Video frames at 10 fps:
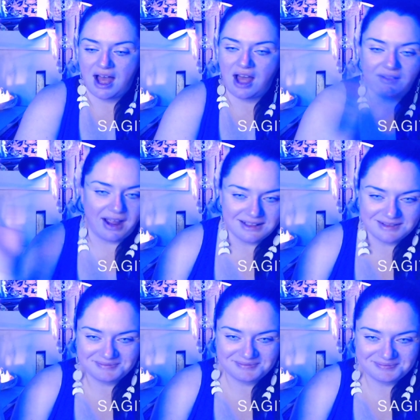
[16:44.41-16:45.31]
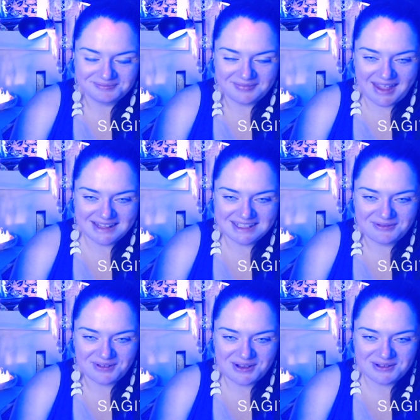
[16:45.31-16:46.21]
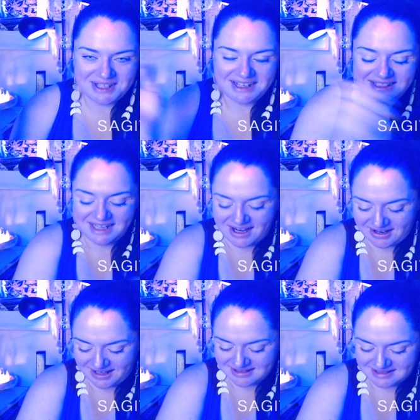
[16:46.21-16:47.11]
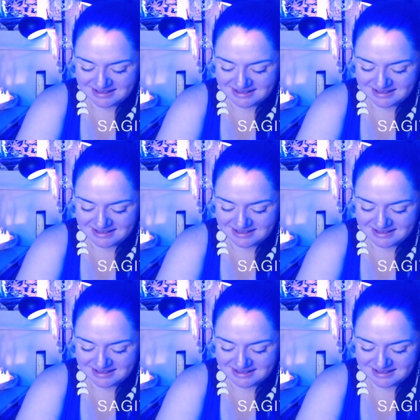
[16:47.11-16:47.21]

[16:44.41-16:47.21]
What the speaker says: All right, that's it for you, Sagittarius.